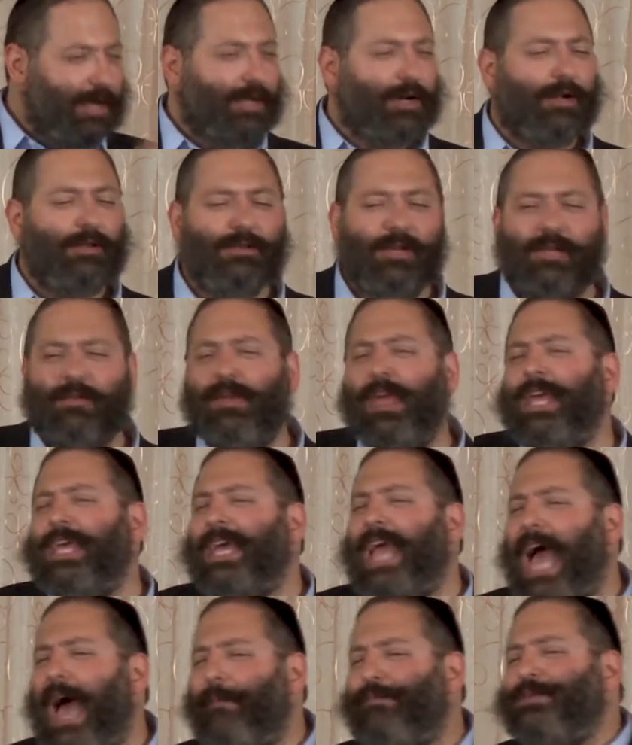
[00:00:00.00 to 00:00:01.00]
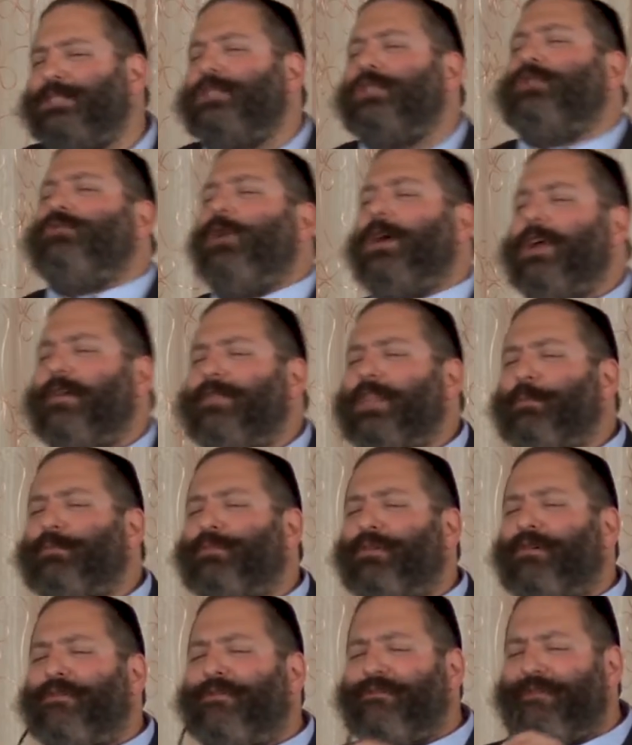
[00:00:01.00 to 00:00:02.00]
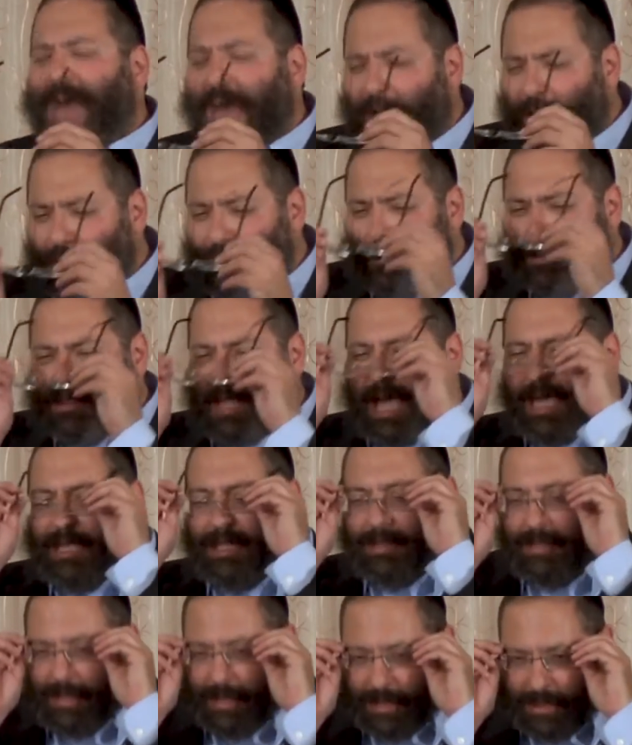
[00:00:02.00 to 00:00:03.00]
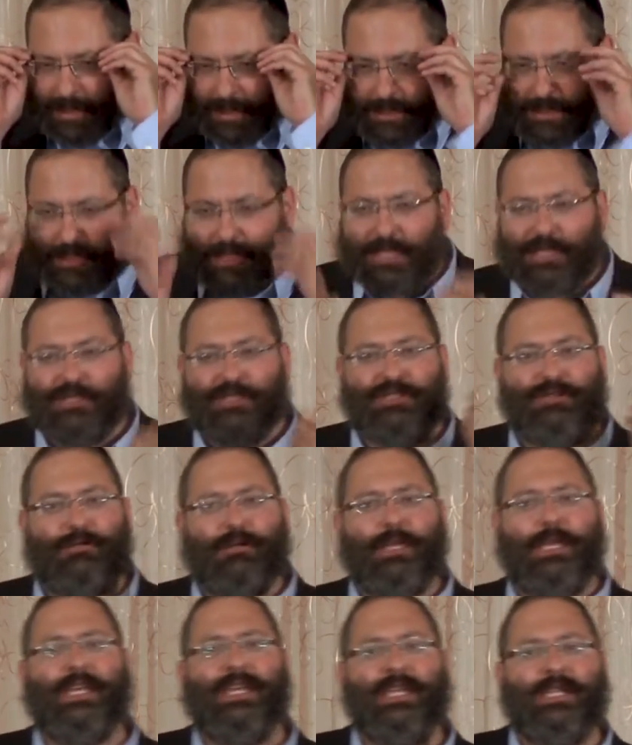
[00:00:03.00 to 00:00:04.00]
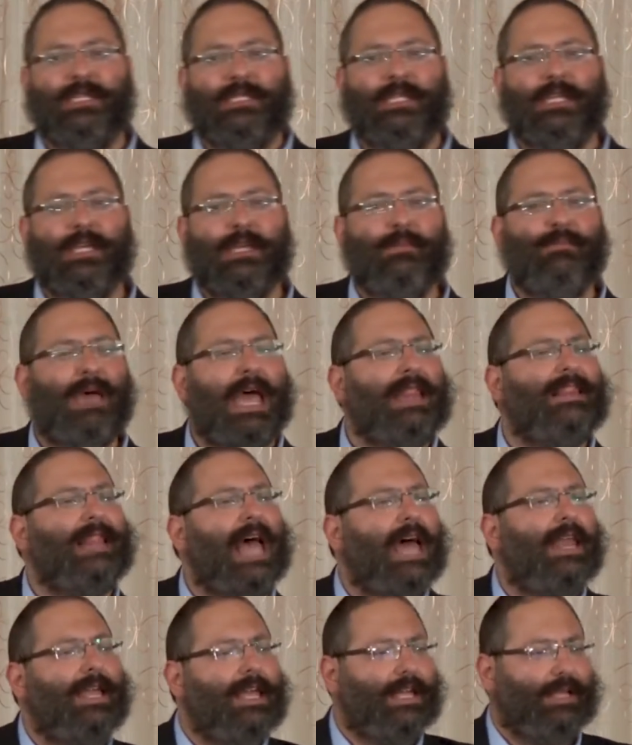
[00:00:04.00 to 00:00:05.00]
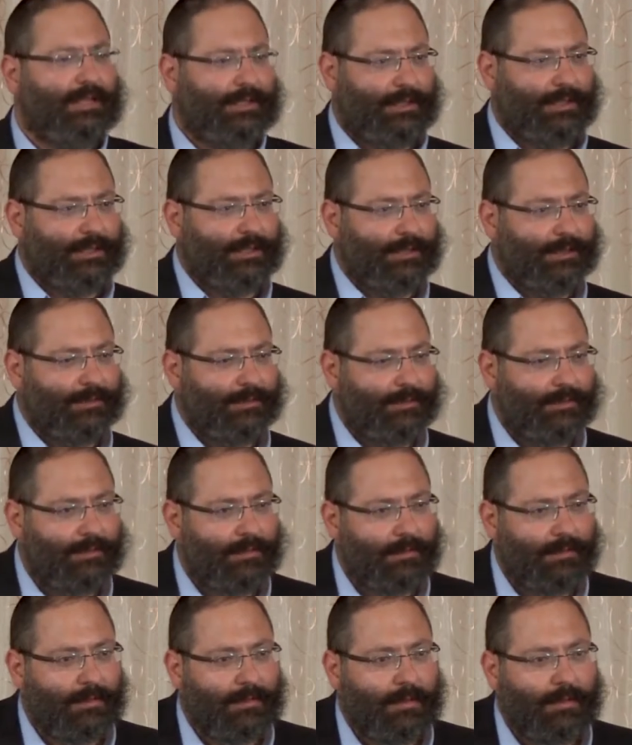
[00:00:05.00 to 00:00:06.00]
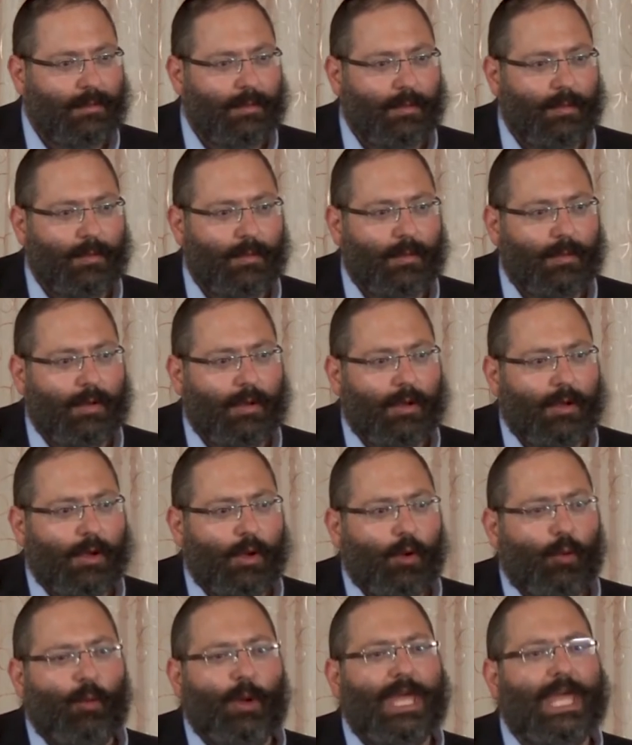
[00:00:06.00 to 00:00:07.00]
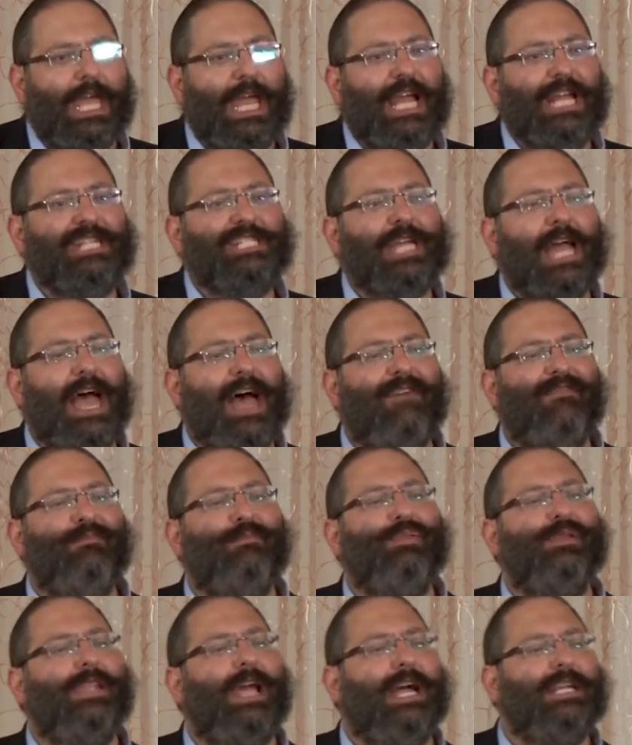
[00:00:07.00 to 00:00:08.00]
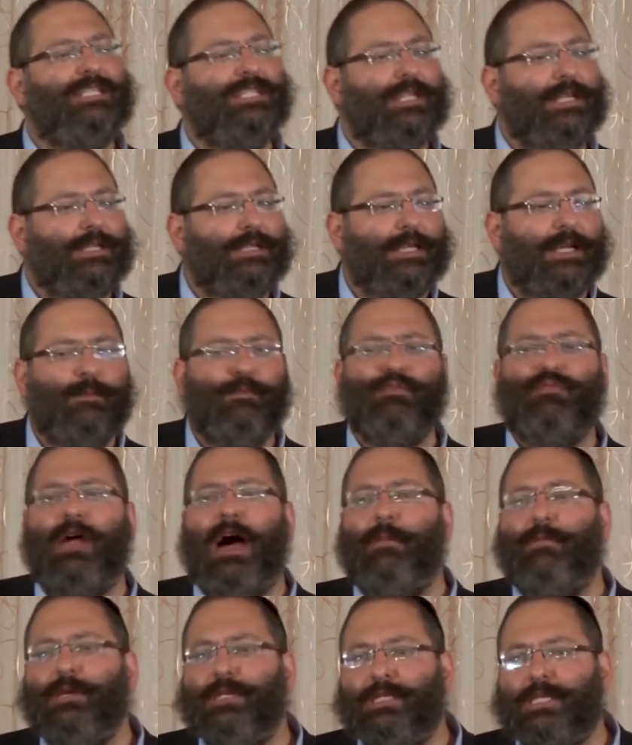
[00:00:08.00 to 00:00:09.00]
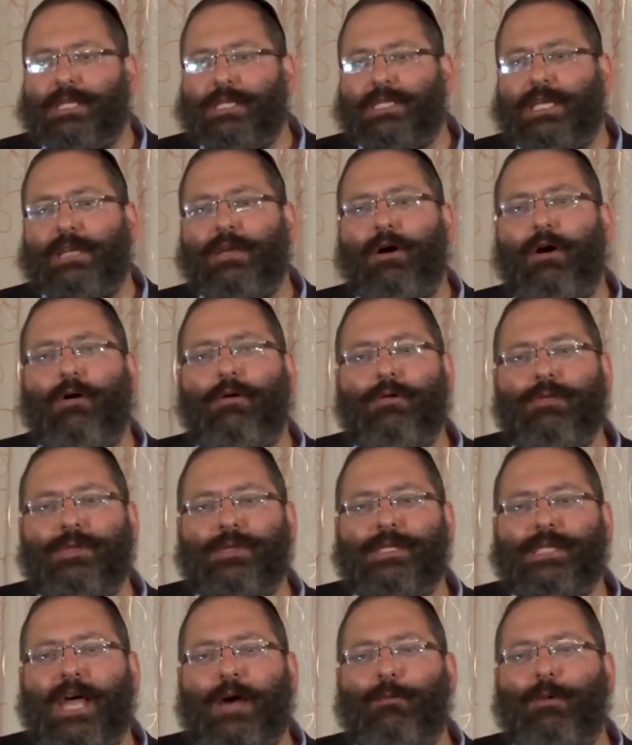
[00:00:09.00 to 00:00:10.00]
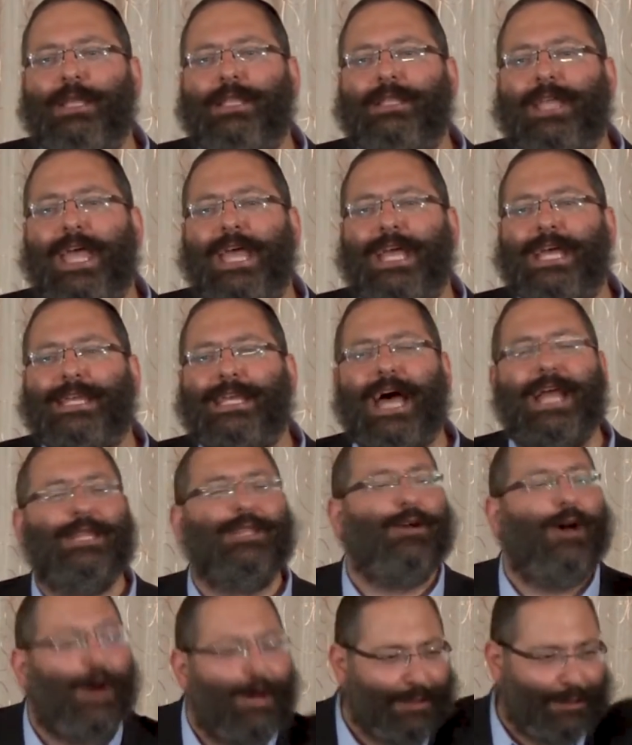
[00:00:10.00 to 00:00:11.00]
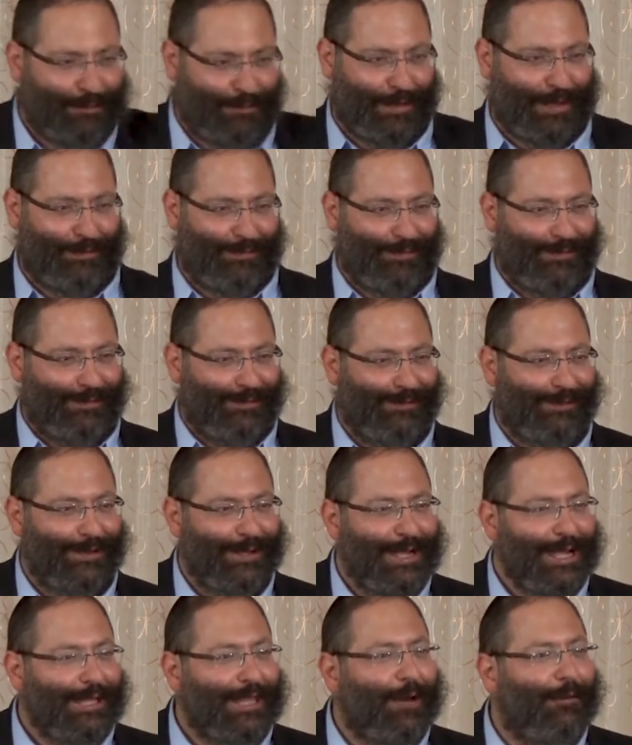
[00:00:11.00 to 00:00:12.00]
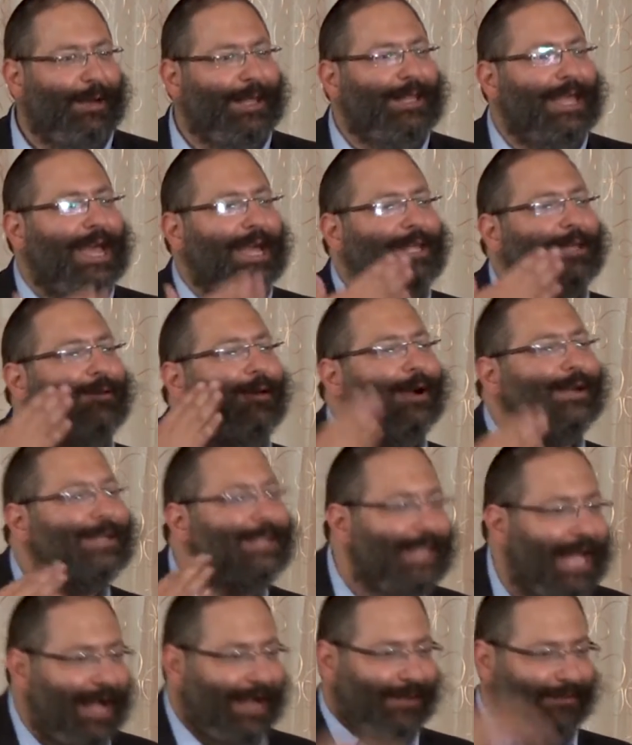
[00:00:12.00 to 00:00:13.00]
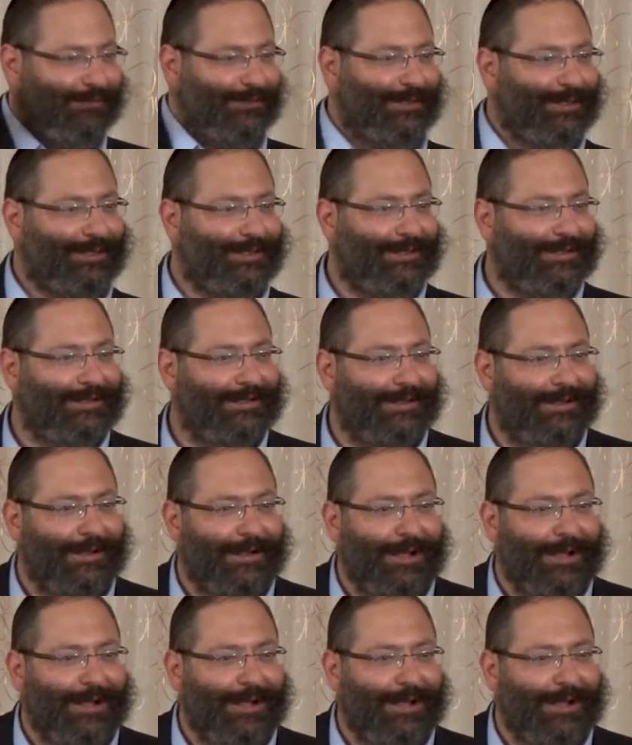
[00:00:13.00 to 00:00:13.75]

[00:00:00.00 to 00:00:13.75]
Kol Nidre captures one of the profound ideas in Judaism, and that is, we each have pledges and promises and oaths that we take not to other people. that we take to ourselves.